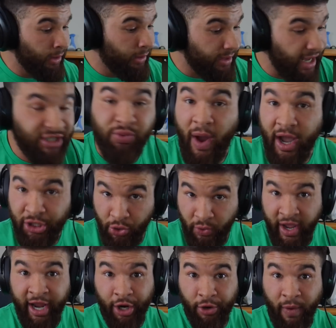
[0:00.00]
That's why you
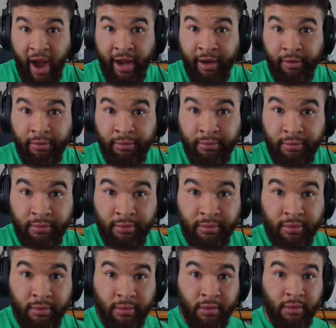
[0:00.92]
here, right?
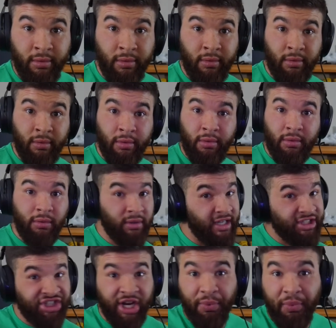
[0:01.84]

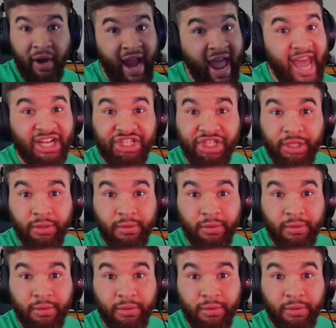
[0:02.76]
Legit reaction.